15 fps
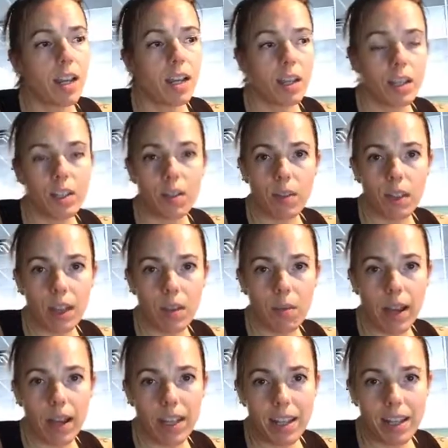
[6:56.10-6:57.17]
So think
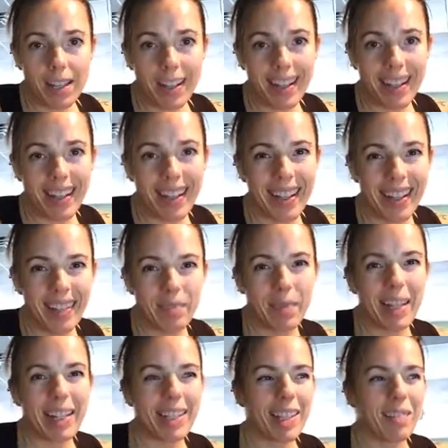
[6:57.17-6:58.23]
about it,
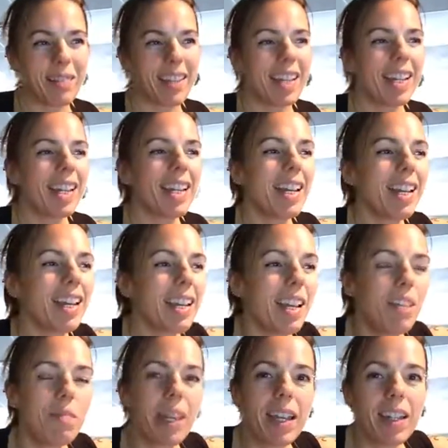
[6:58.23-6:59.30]
pick something,
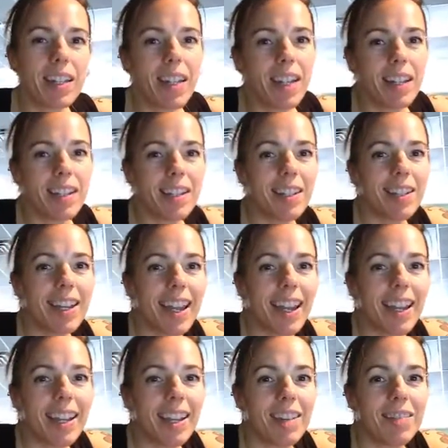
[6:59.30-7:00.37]
and make a change
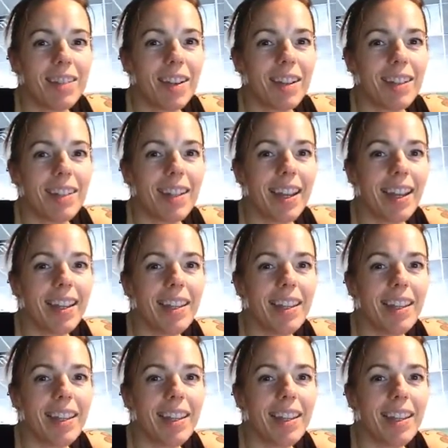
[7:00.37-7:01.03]
today. If not today,